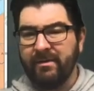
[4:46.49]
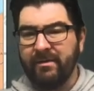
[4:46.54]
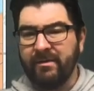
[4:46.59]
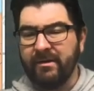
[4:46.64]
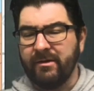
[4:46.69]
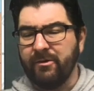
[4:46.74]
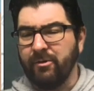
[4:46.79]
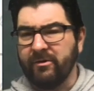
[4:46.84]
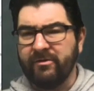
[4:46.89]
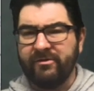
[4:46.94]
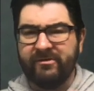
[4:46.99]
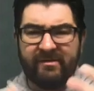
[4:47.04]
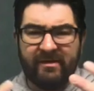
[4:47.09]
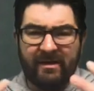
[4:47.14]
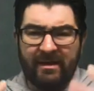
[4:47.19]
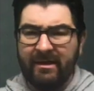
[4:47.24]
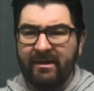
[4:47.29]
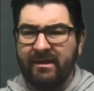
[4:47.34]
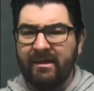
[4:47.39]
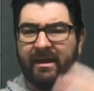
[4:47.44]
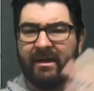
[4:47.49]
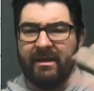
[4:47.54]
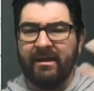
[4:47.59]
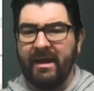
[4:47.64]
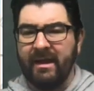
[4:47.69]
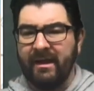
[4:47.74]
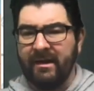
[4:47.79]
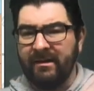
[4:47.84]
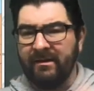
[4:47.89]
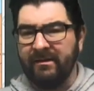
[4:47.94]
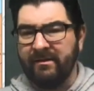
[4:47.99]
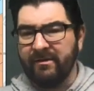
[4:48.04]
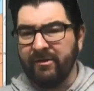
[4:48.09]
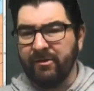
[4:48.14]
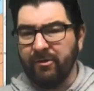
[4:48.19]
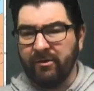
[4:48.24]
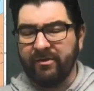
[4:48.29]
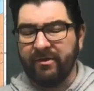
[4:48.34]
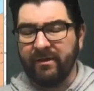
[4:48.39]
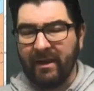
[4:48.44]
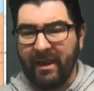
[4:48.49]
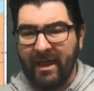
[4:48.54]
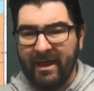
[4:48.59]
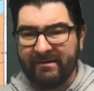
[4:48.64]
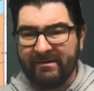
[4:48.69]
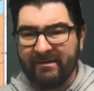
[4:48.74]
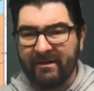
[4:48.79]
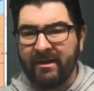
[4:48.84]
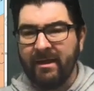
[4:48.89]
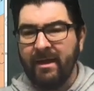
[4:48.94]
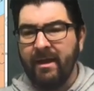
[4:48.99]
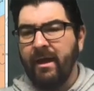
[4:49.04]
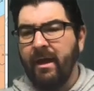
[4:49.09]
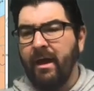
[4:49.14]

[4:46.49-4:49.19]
North Sea and into the North Atlantic